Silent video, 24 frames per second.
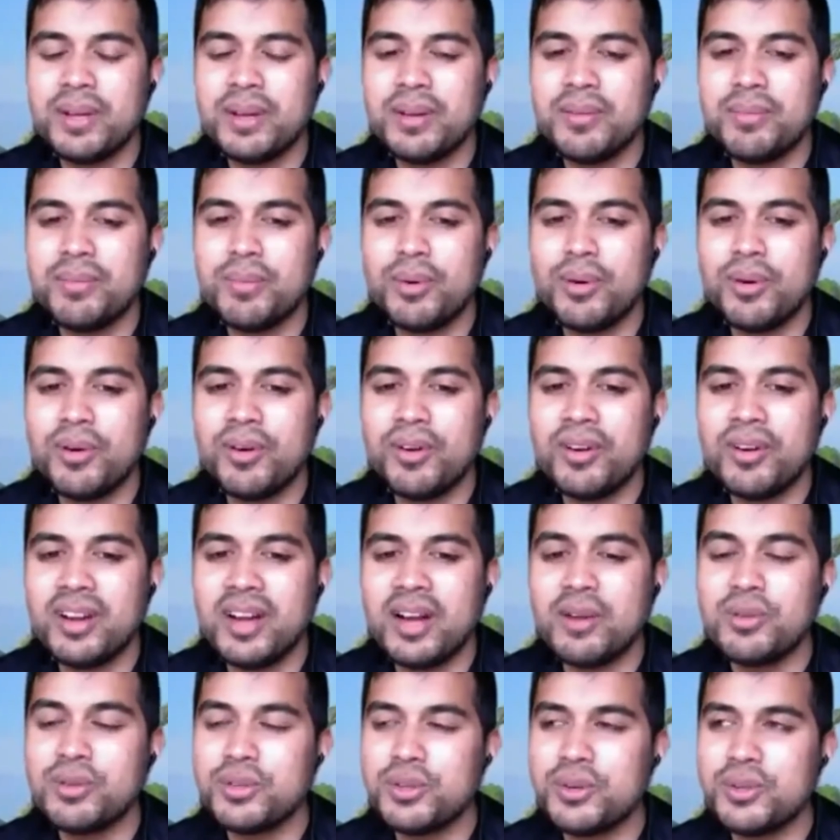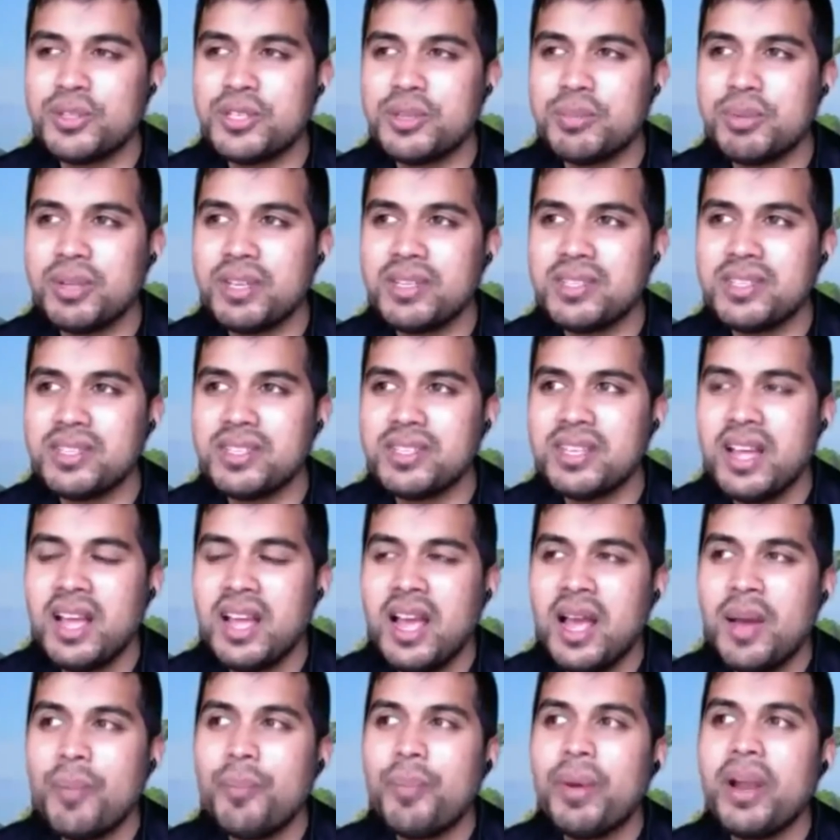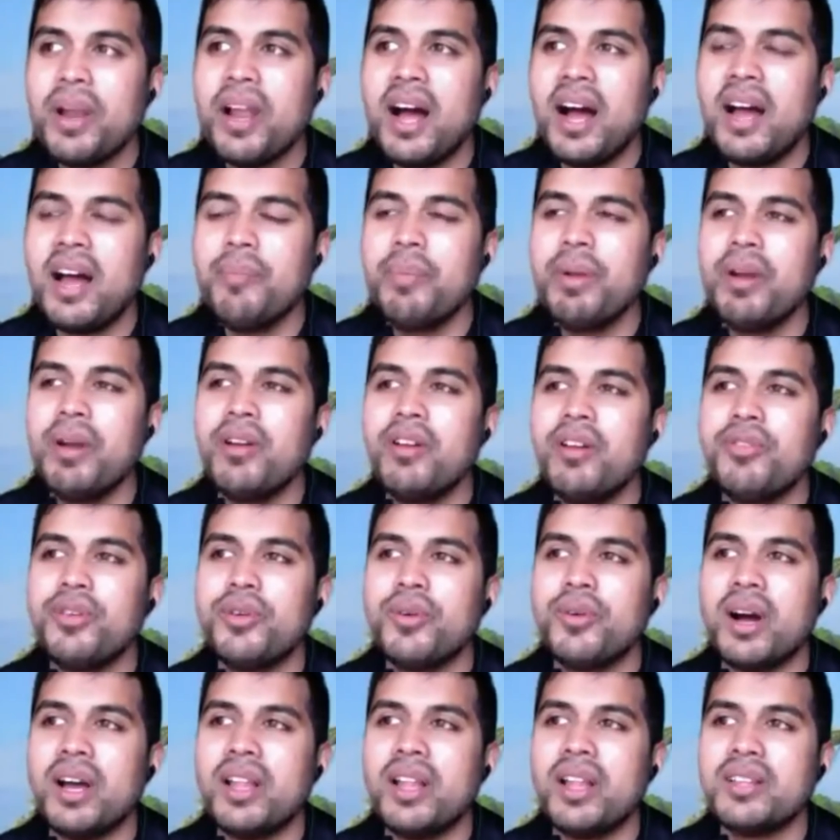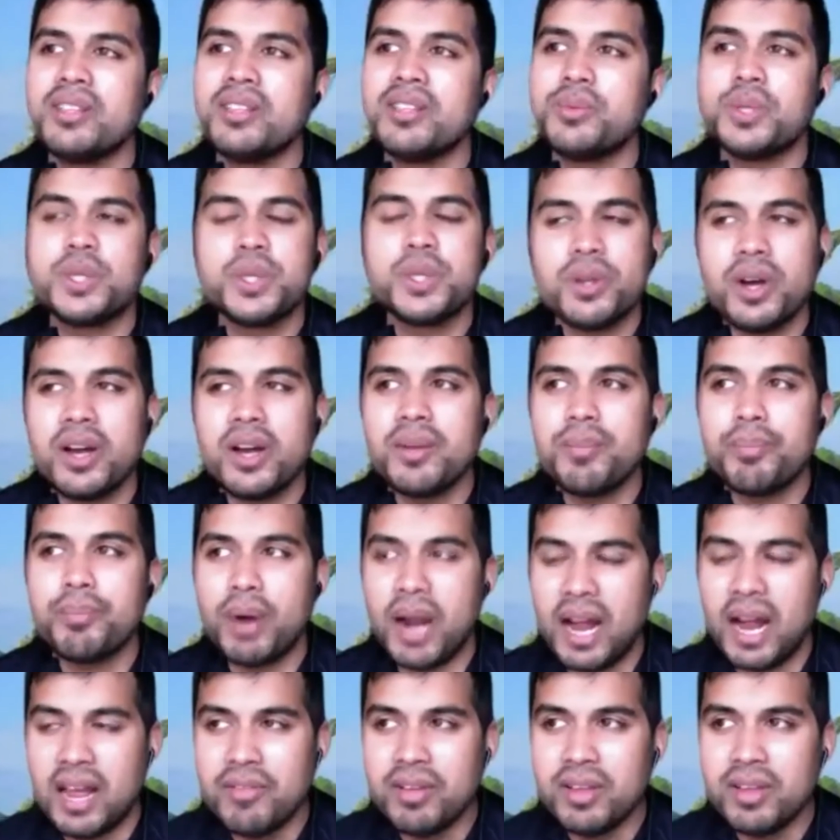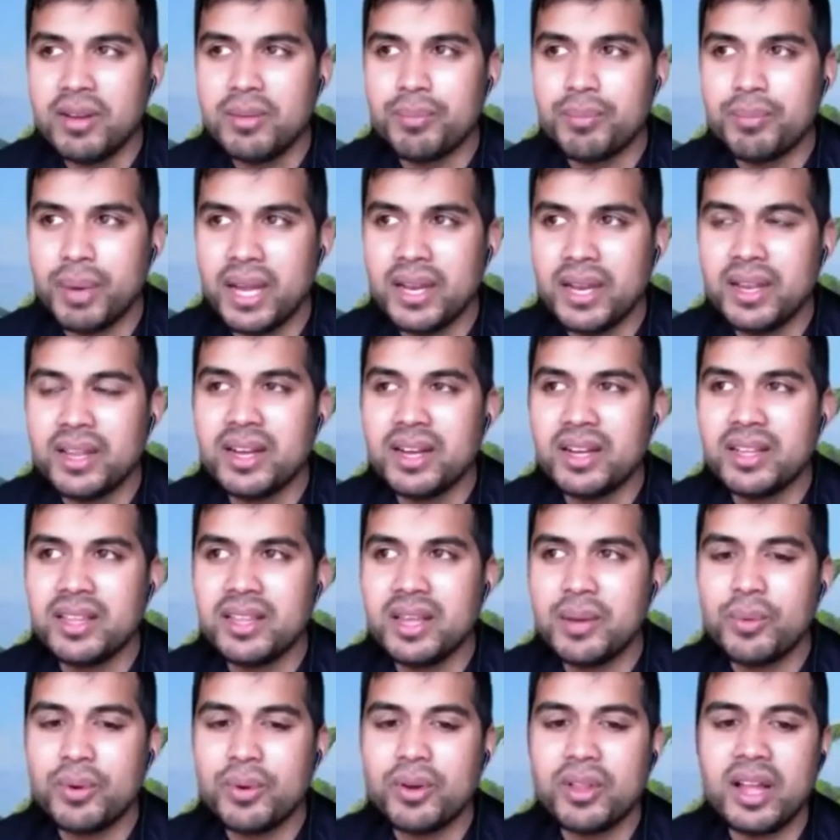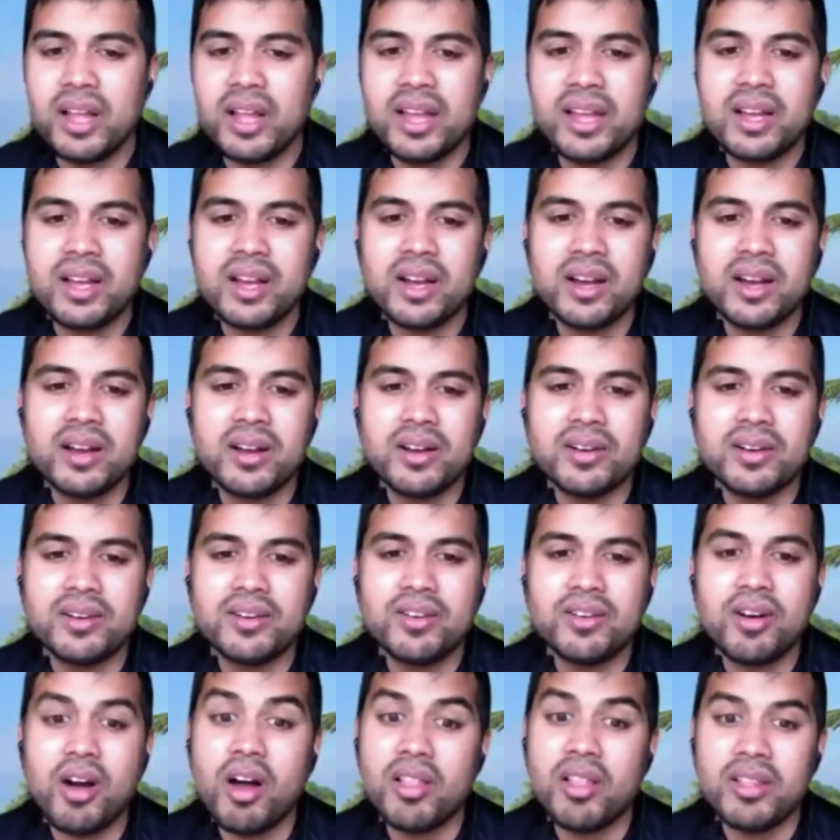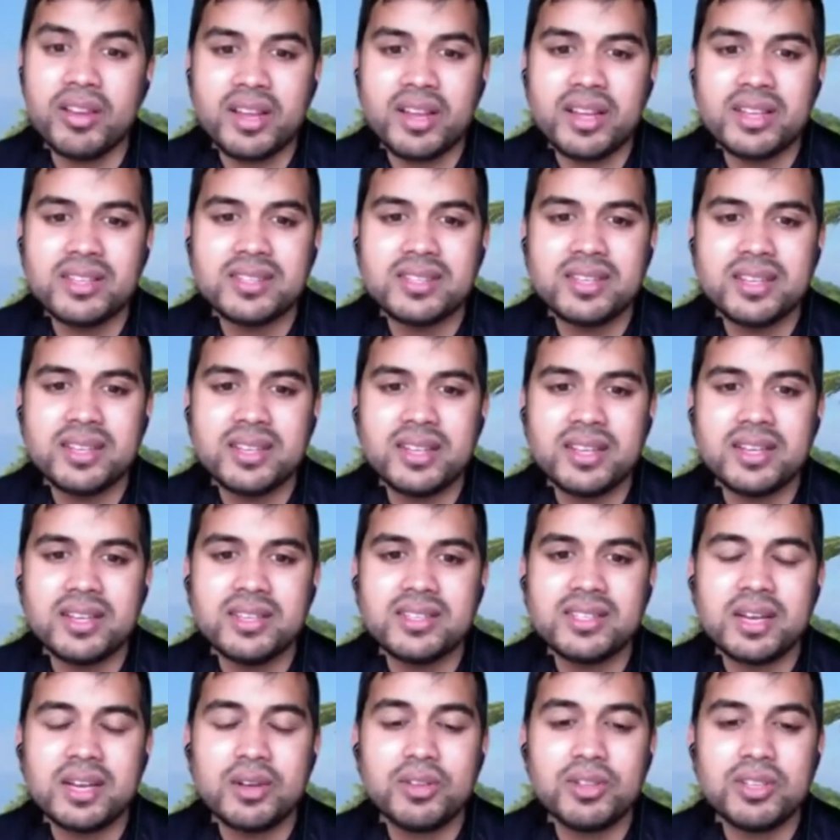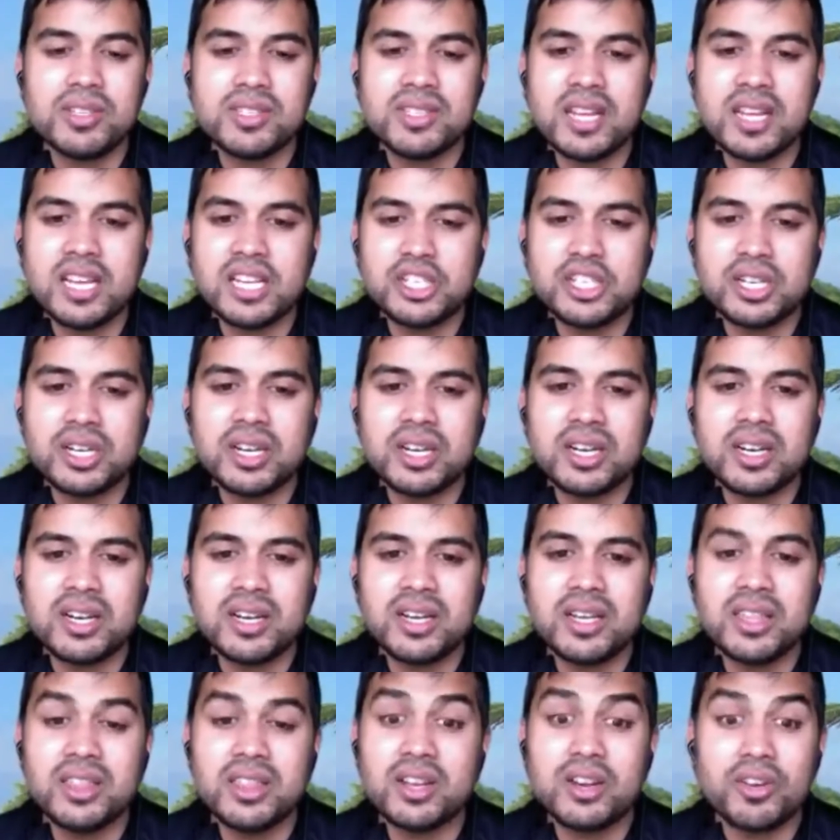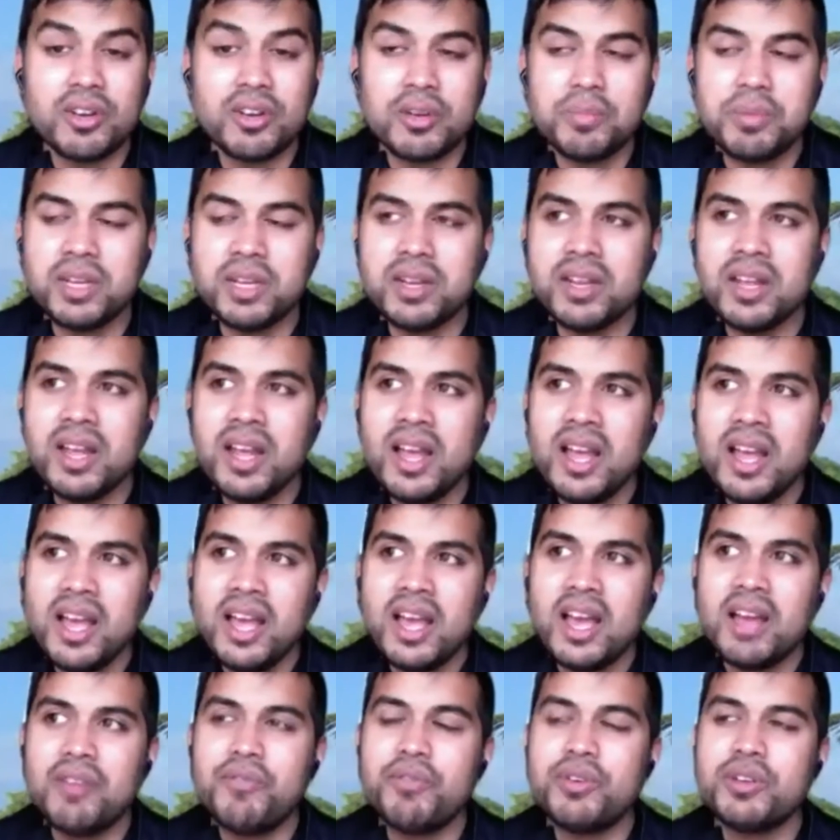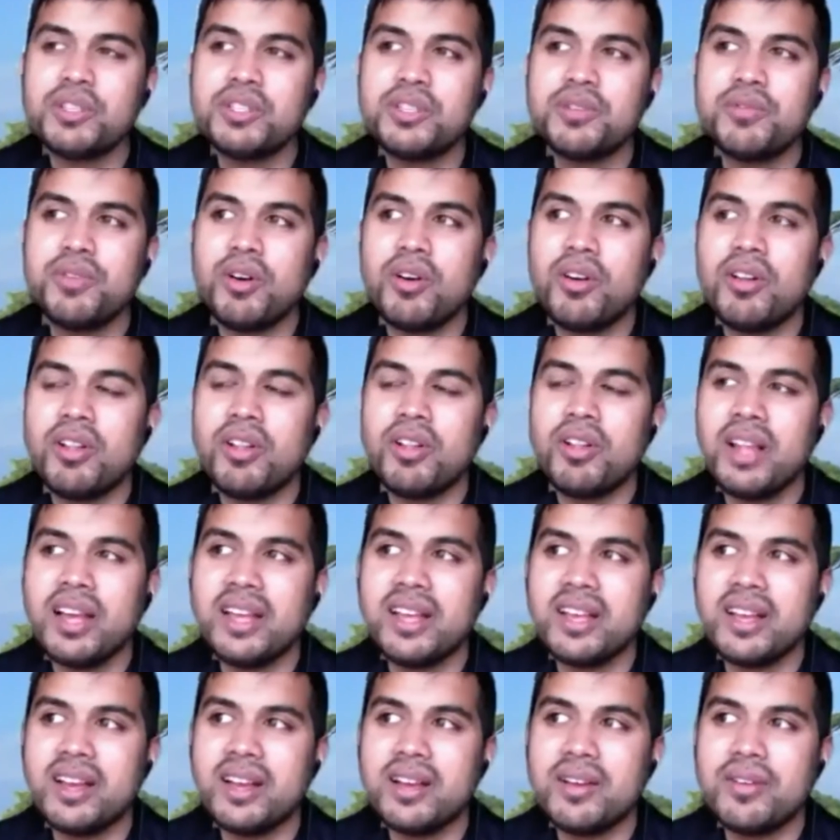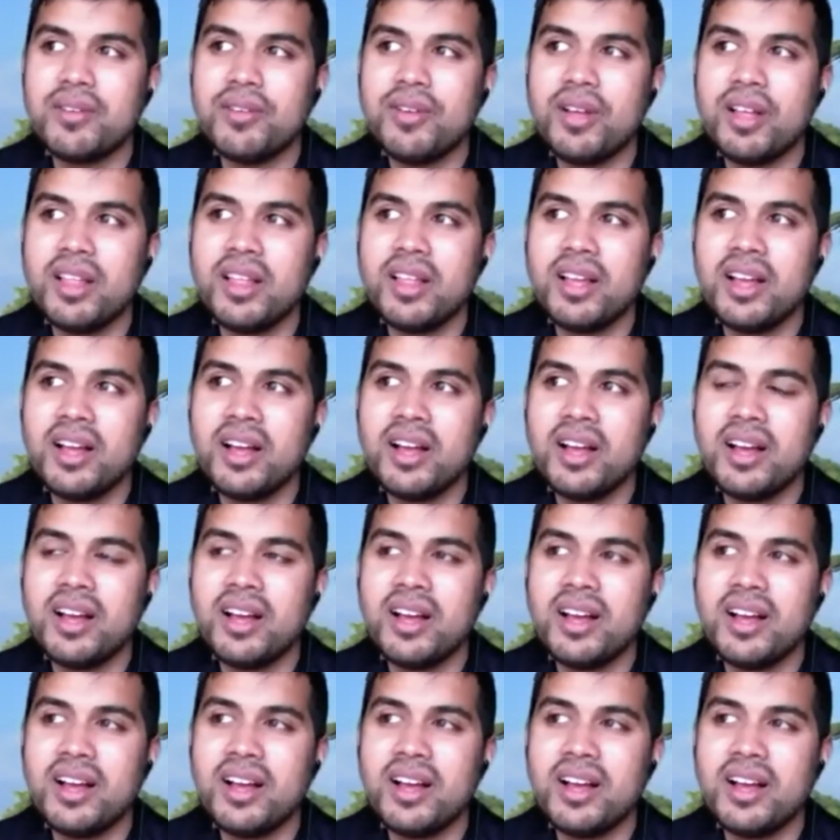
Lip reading: more outdoorsy places. But I've been on a few islands which are not private, but they were like holidays in Southeast Asia, in the Caribbean. And first of all, uh,